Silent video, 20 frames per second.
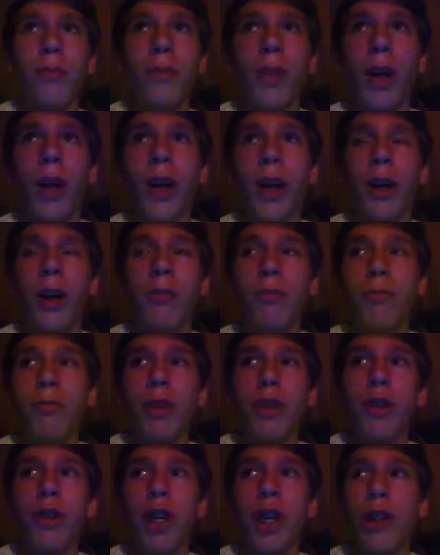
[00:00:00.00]
uh,
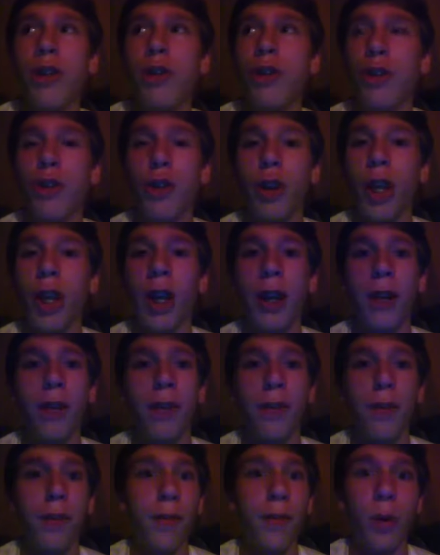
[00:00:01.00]
to change your
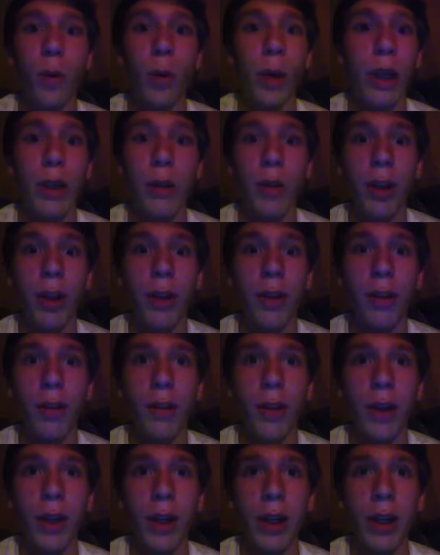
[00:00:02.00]
life, the way you live.